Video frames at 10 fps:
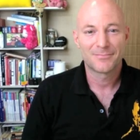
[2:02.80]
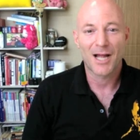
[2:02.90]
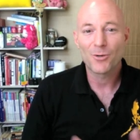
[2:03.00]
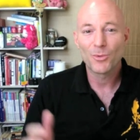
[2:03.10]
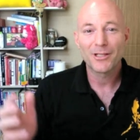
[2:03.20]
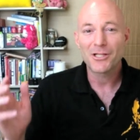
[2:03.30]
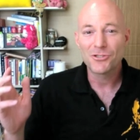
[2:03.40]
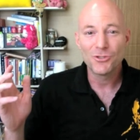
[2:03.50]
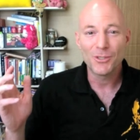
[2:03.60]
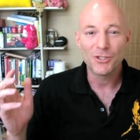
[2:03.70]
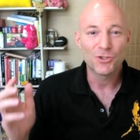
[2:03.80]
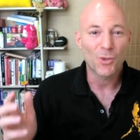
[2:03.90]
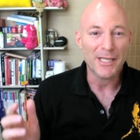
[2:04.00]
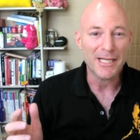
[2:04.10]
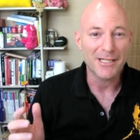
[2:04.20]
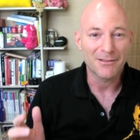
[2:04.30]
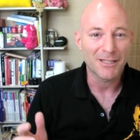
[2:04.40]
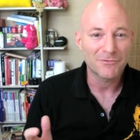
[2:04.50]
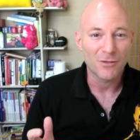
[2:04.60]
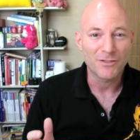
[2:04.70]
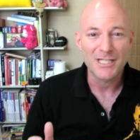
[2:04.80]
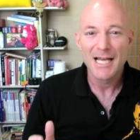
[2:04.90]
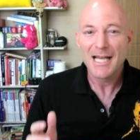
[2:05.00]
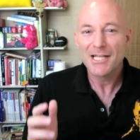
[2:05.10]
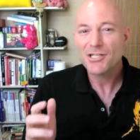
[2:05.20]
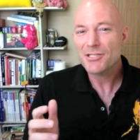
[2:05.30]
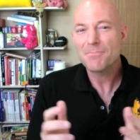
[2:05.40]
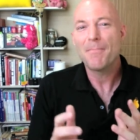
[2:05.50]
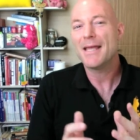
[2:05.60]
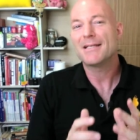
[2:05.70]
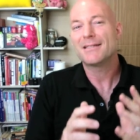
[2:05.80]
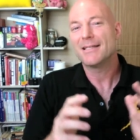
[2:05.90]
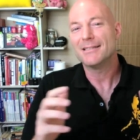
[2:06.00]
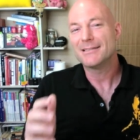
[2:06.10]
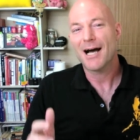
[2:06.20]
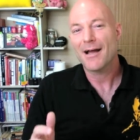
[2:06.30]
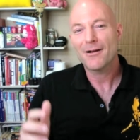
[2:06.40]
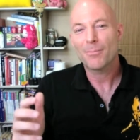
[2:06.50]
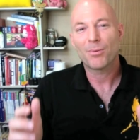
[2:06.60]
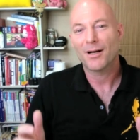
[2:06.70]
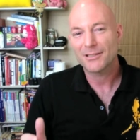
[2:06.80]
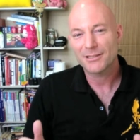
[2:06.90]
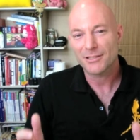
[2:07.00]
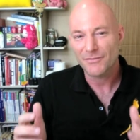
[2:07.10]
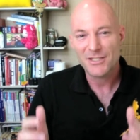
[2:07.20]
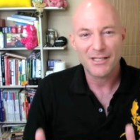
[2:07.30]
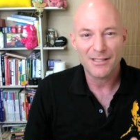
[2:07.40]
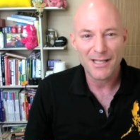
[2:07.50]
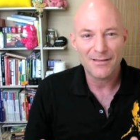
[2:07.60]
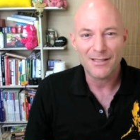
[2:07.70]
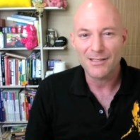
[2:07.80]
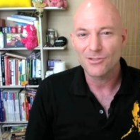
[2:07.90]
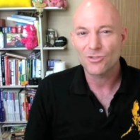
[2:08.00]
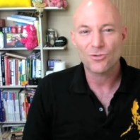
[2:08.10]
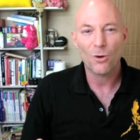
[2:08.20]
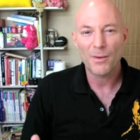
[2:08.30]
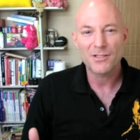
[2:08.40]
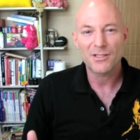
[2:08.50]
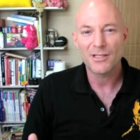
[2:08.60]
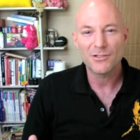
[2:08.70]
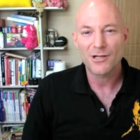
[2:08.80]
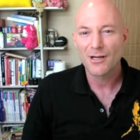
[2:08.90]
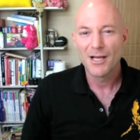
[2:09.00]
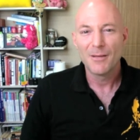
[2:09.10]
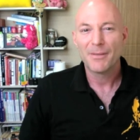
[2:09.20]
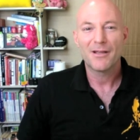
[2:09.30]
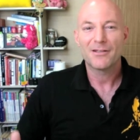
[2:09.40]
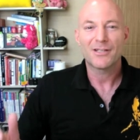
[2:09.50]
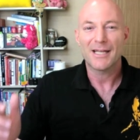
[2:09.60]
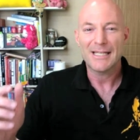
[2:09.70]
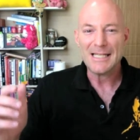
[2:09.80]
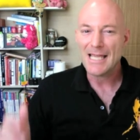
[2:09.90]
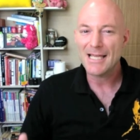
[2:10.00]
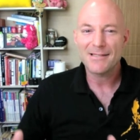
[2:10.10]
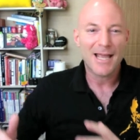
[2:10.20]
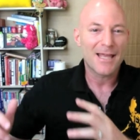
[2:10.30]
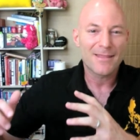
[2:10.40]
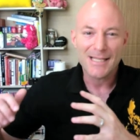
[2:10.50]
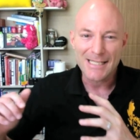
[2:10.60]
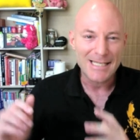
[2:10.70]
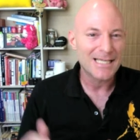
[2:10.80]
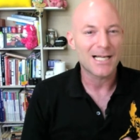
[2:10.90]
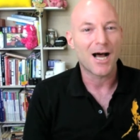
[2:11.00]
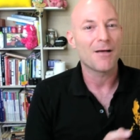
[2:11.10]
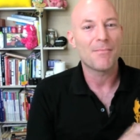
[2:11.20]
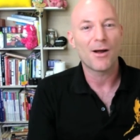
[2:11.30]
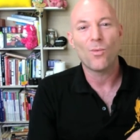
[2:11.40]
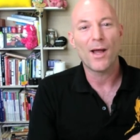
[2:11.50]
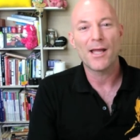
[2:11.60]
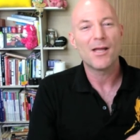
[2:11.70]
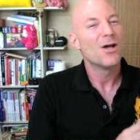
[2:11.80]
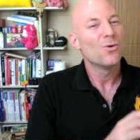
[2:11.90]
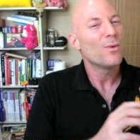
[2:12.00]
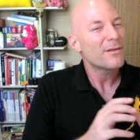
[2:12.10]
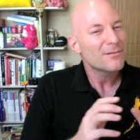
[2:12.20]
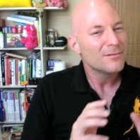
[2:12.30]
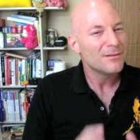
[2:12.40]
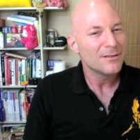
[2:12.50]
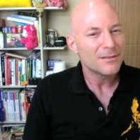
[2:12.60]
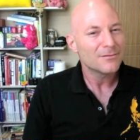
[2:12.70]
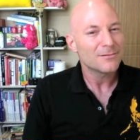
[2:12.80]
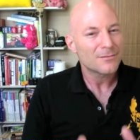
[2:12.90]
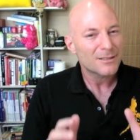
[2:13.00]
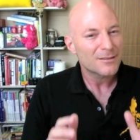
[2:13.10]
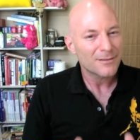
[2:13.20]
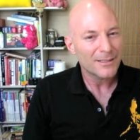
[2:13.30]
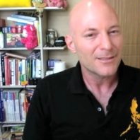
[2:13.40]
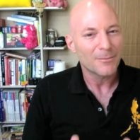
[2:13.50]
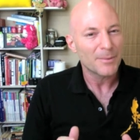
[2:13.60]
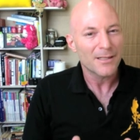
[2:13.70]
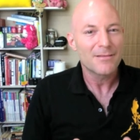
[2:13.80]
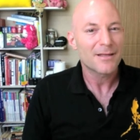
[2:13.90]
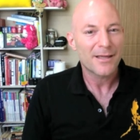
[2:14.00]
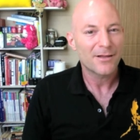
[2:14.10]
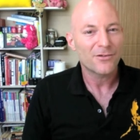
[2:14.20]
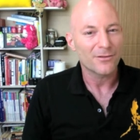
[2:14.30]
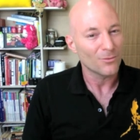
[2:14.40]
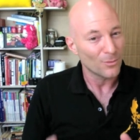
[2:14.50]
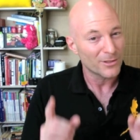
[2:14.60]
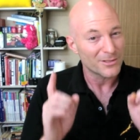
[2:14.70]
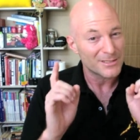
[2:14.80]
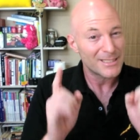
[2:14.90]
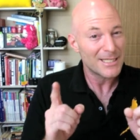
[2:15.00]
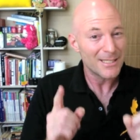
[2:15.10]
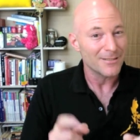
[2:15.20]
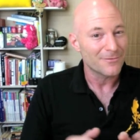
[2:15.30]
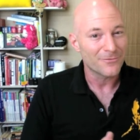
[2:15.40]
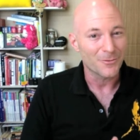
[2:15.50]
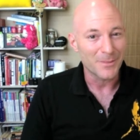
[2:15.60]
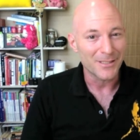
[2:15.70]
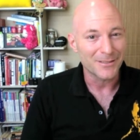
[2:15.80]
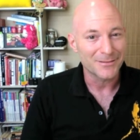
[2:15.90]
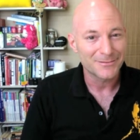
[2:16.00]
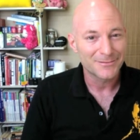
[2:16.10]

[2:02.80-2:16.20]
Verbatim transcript: I really do enjoy eating leftovers. It just makes the entire process of sitting down to eat so much easier because I can eat and then get on my way with little cleanup in the kitchen, which is key for me.